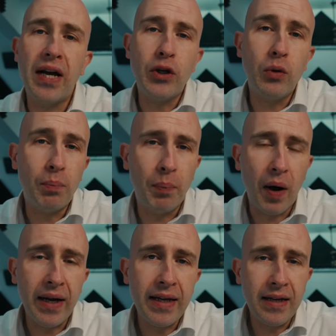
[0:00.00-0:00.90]
and you
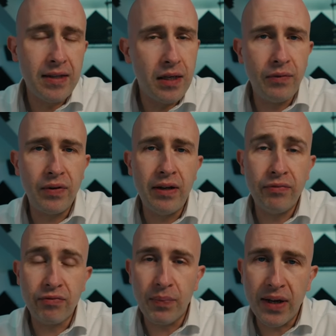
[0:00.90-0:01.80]
buy a TV
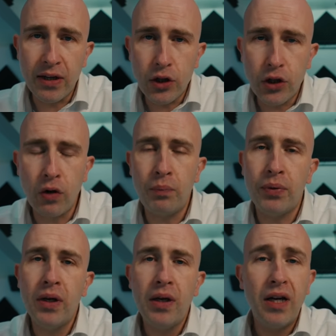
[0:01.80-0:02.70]
from that shop
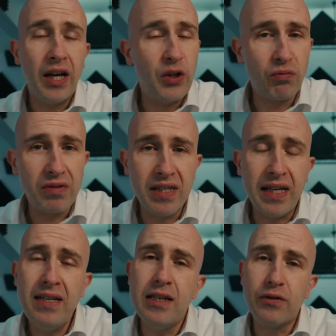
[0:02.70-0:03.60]
and your
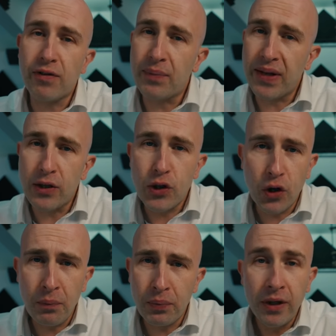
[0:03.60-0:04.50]
receipt is from that
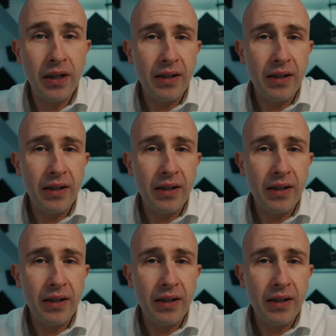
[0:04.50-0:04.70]
shop,